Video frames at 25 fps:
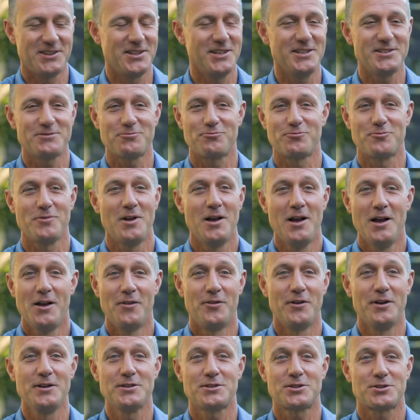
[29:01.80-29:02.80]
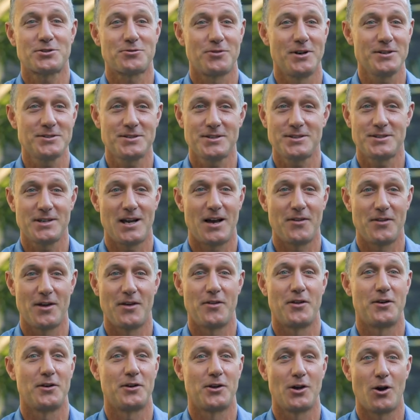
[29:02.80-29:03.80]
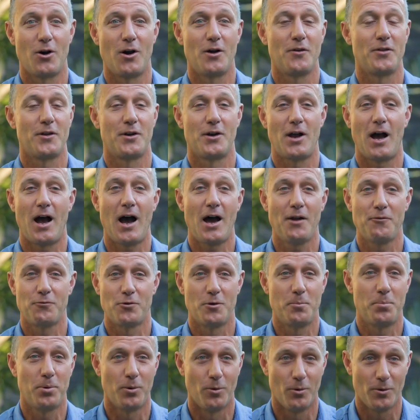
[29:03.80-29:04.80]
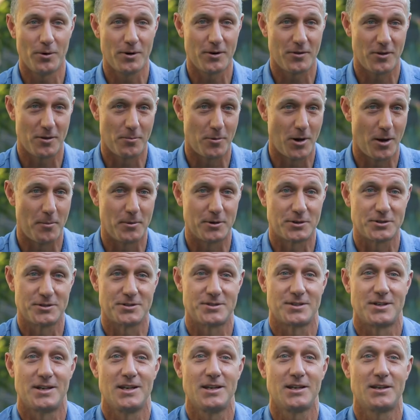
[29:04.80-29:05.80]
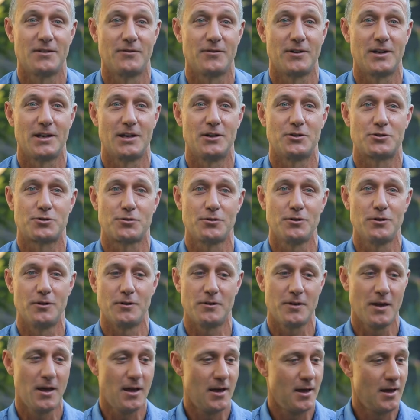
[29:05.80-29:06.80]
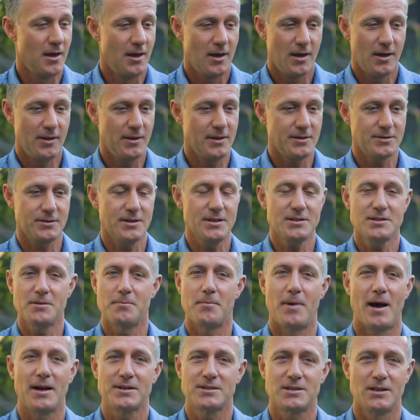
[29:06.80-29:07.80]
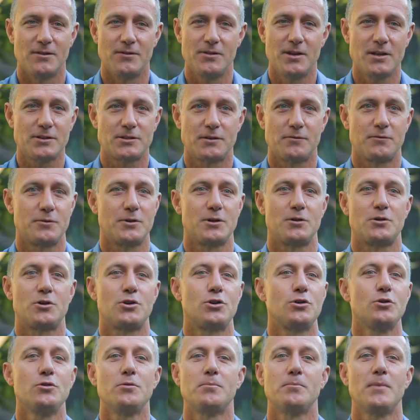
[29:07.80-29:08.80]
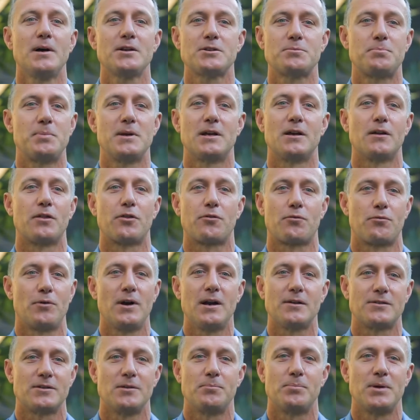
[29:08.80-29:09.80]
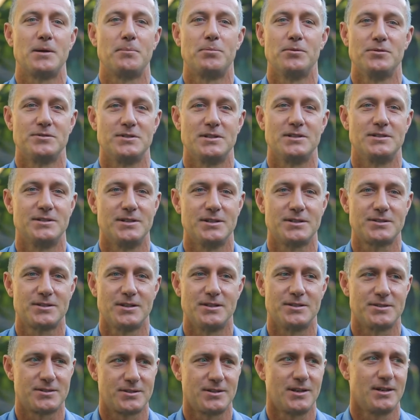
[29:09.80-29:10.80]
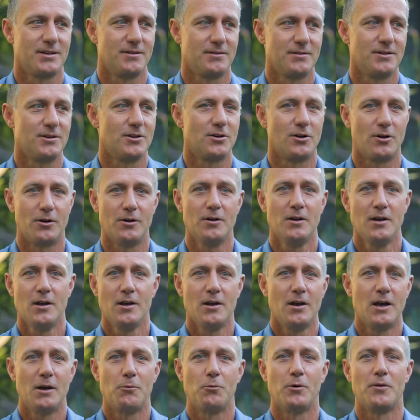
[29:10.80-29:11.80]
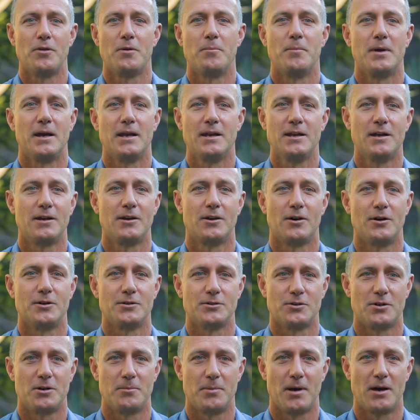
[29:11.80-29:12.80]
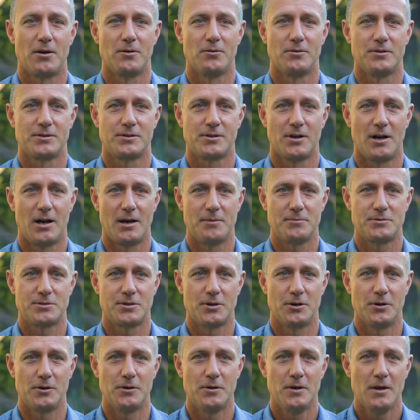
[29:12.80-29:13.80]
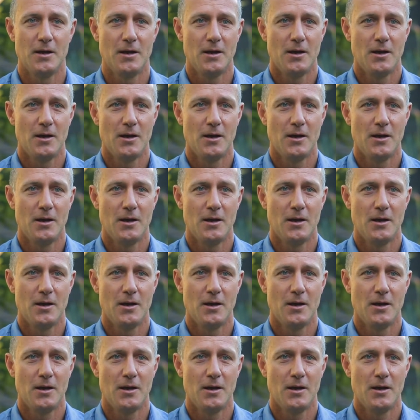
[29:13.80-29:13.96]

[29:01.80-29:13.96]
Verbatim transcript: these, these, stresses out there that are going on that are unreported at the moment because it's an inconvenient truth, these, these are massive. And these are a huge, much bigger threat to people's existence than, you know, what the media goes on about all the time. So,